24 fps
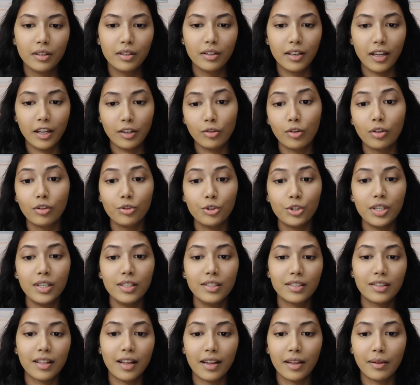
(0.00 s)

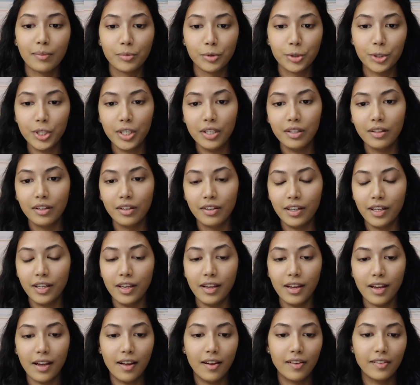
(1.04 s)
technologies like machine
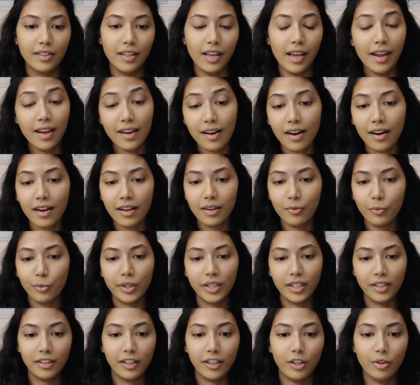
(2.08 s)
learning and AI
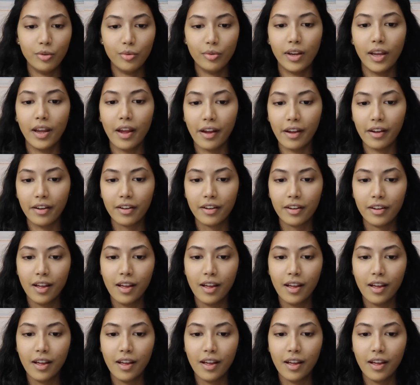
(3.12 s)
within the UK.